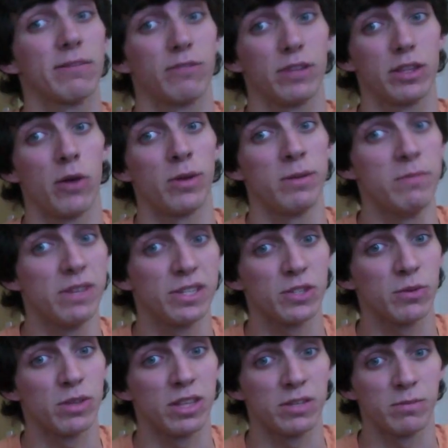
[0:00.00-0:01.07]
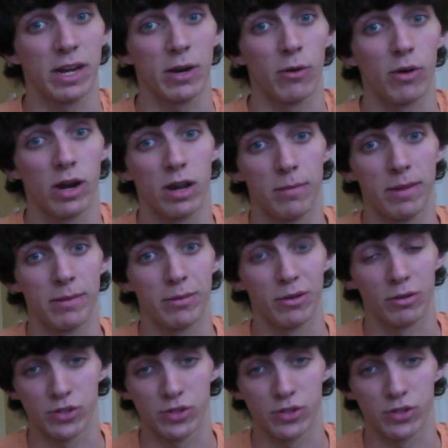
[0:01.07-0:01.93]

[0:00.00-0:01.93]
But now he's gonna bring in his Heracross as a phase match.